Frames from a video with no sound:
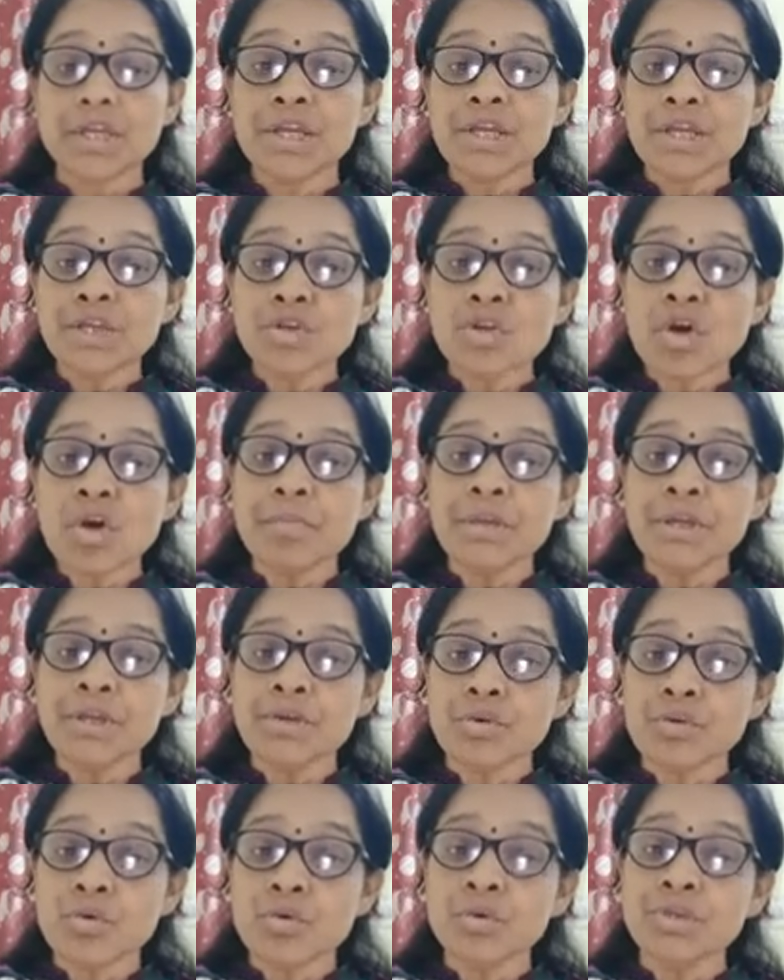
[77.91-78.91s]
economic
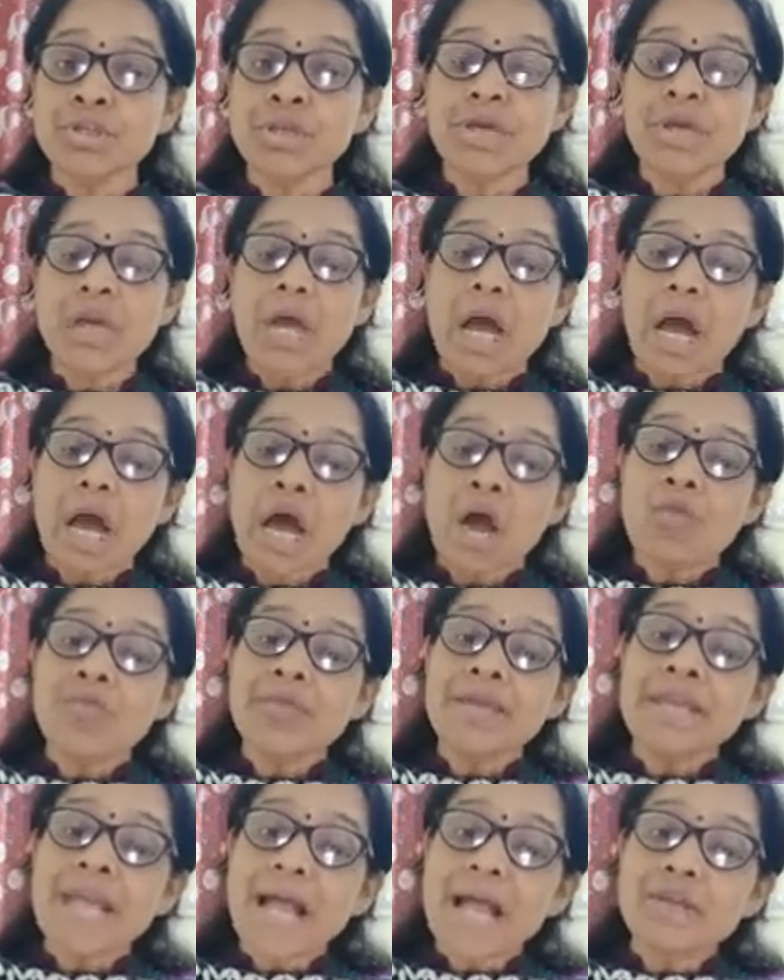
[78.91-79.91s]
growth, how
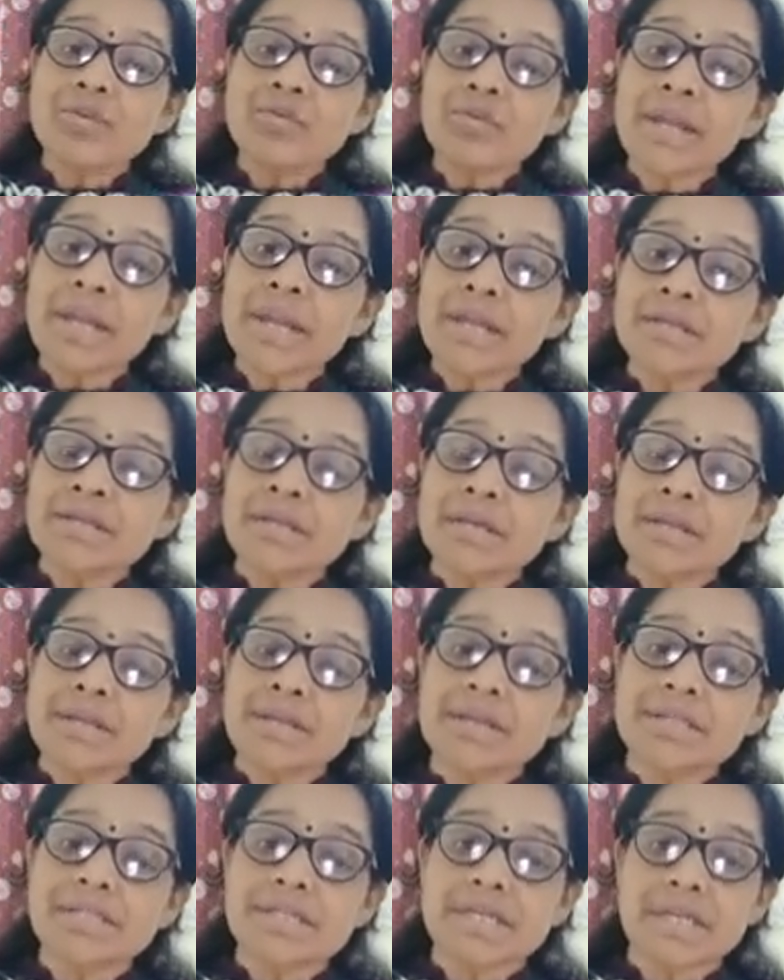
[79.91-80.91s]
we calculate
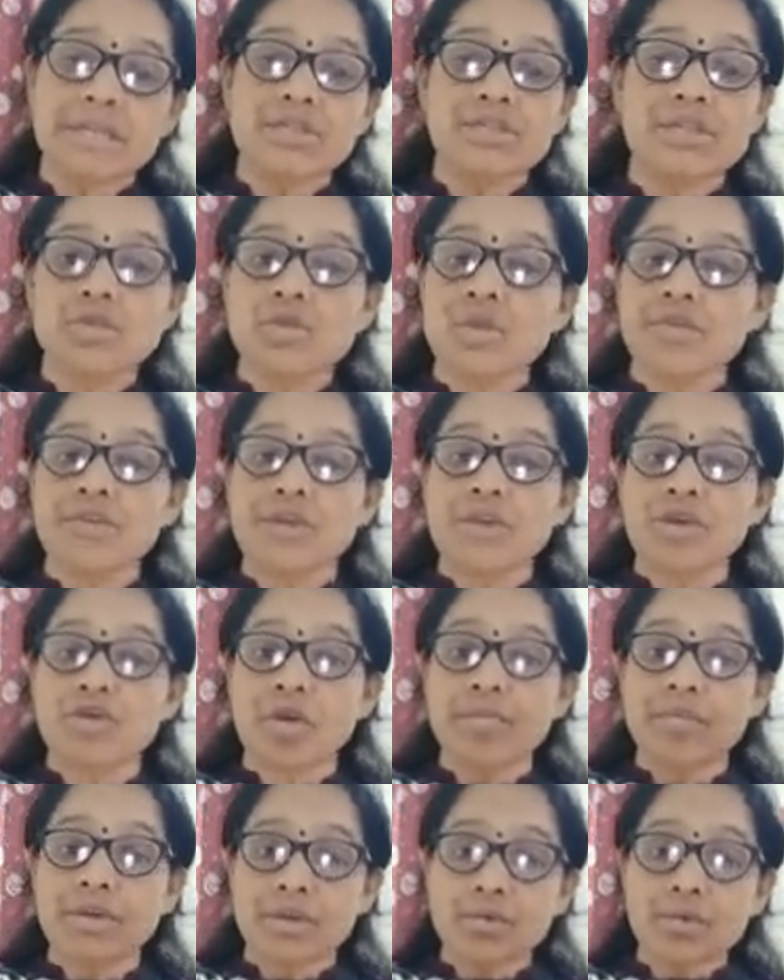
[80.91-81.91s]
the stages of
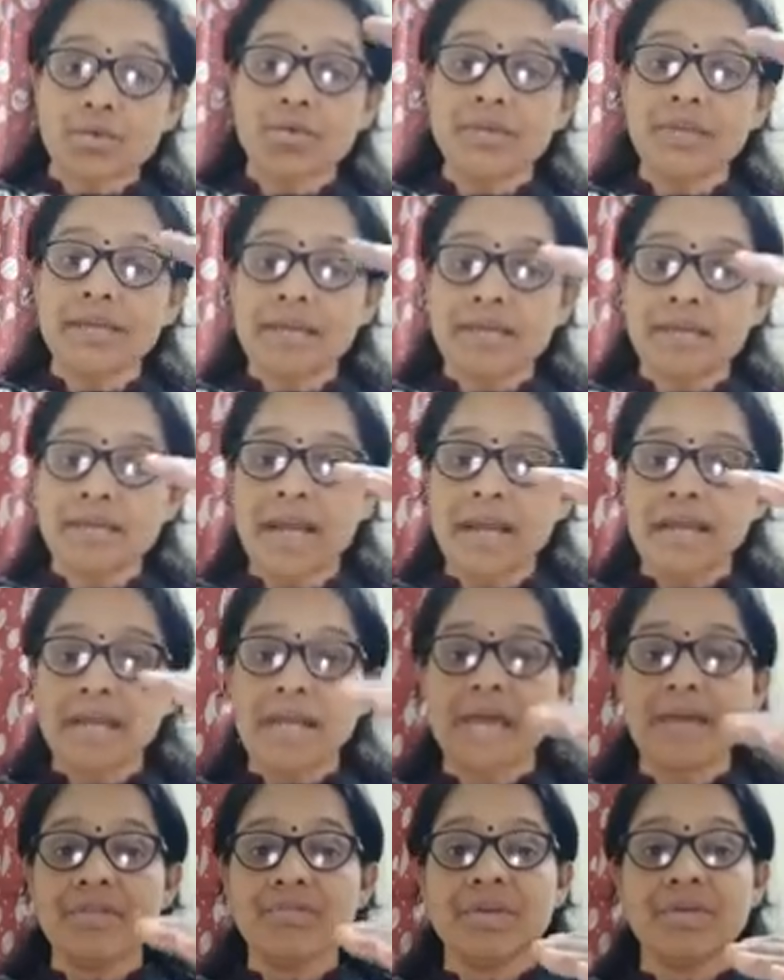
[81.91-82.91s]
economic growth that
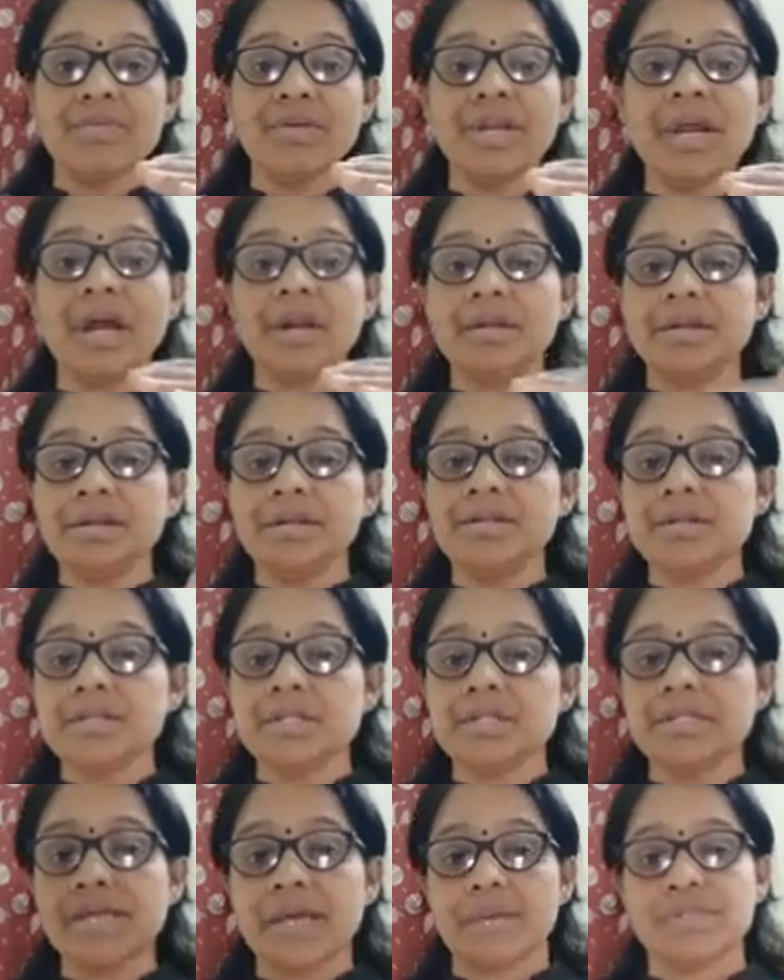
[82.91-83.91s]
I have given under the
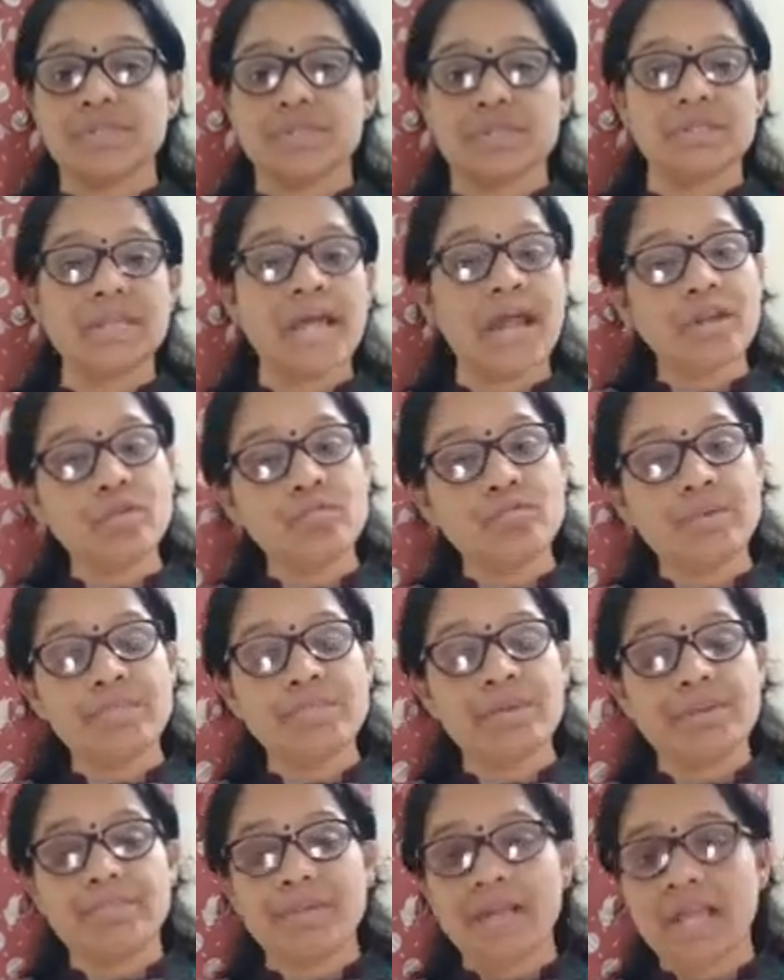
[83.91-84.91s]
steps that we
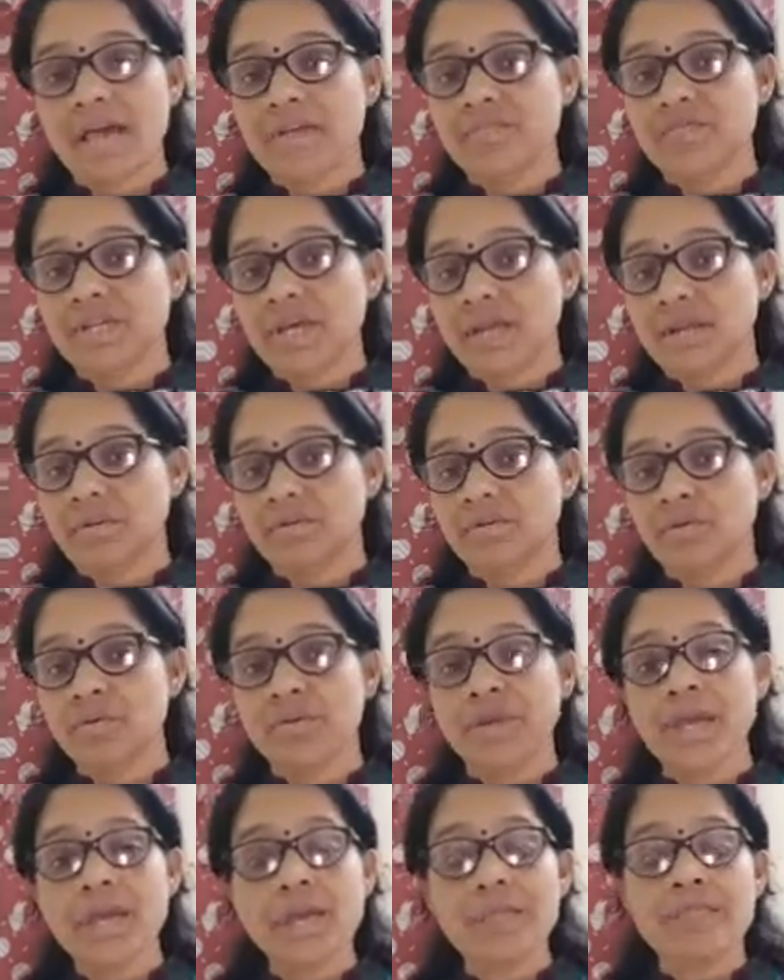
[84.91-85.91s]
people have done,
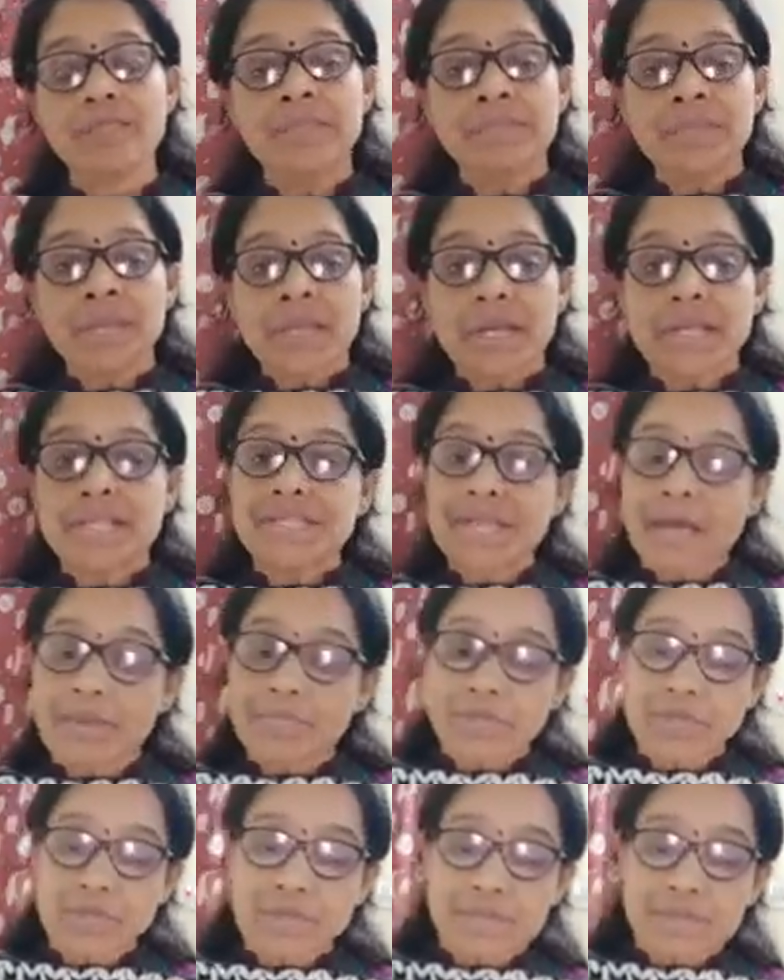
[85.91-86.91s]
okay, in
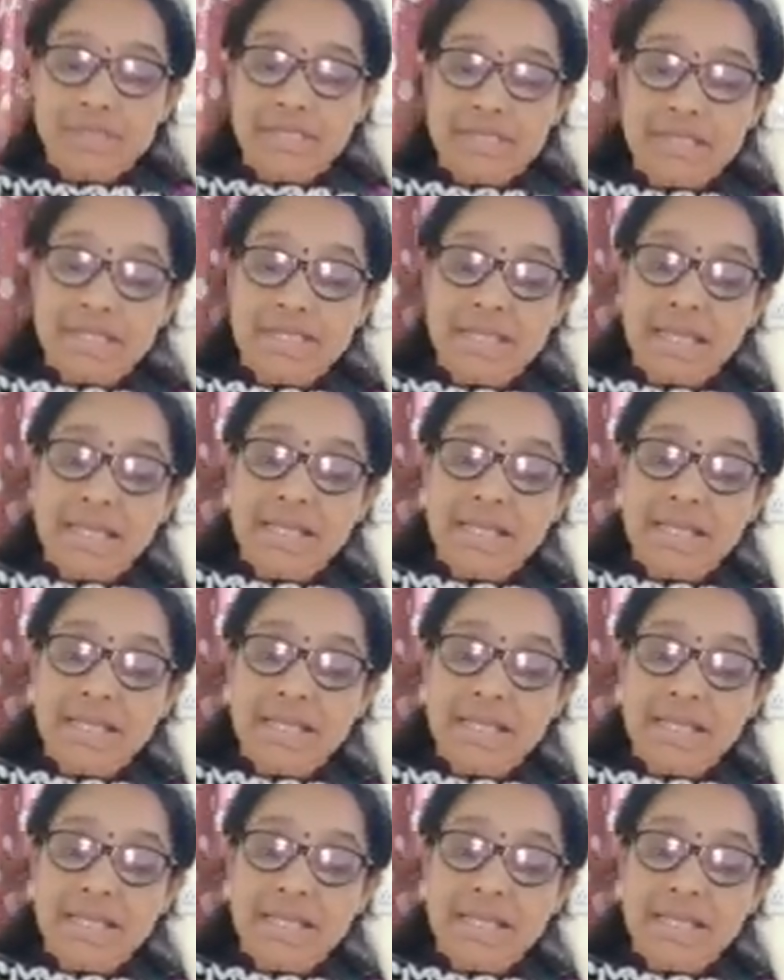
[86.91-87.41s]
chapter number 6.